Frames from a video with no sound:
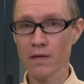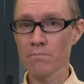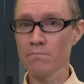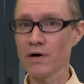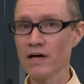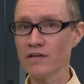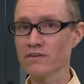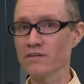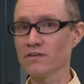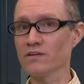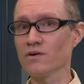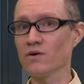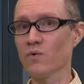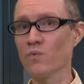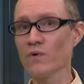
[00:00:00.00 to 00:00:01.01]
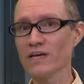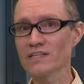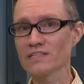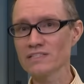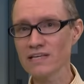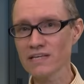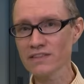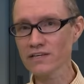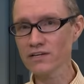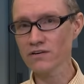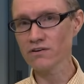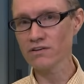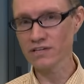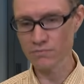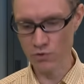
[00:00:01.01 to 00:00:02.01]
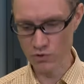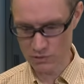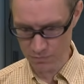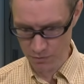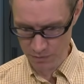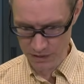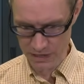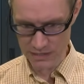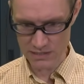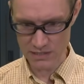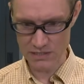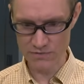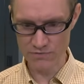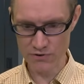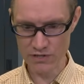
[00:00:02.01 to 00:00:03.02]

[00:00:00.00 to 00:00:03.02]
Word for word: but we can set the current in multiple places. For